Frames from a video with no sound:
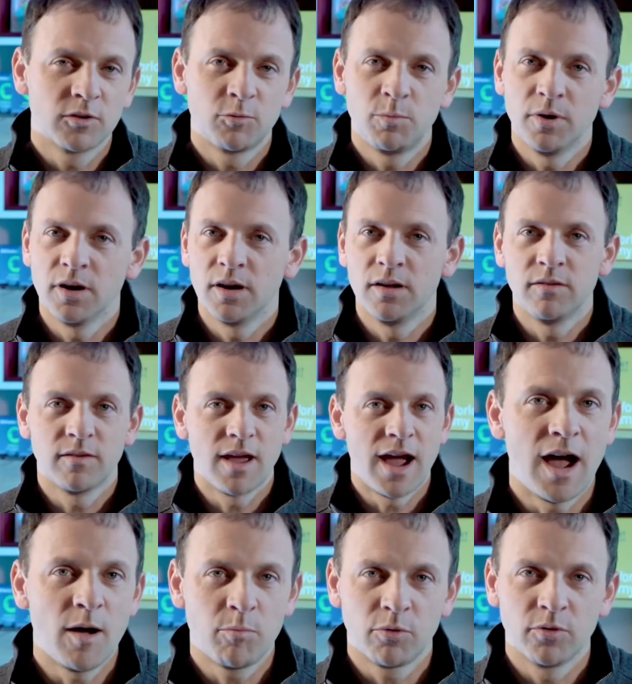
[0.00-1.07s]
experience,
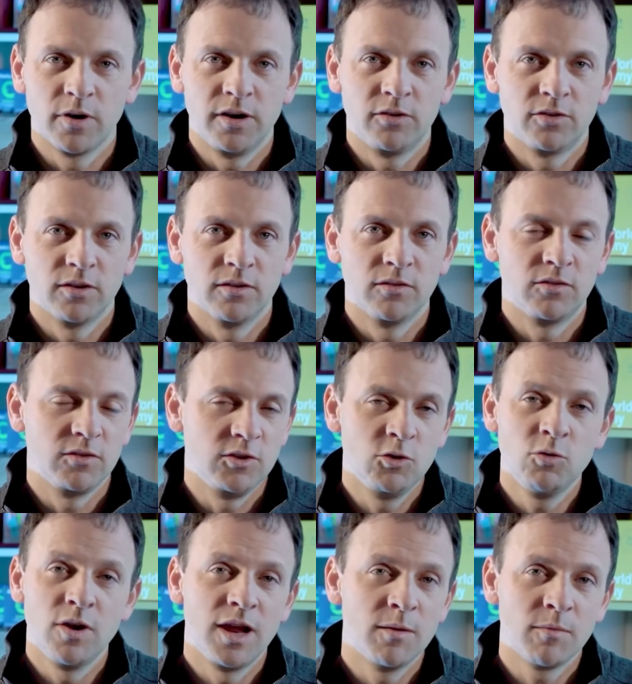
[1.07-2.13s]
operations, you
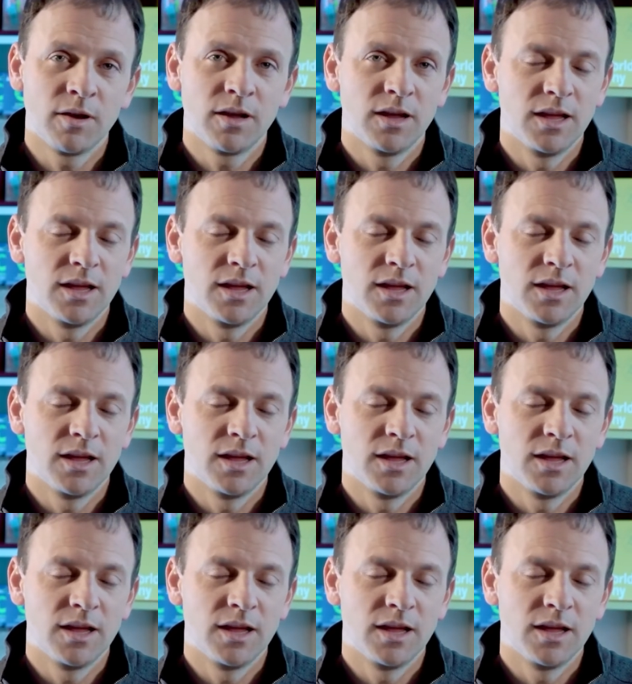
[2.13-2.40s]
name it,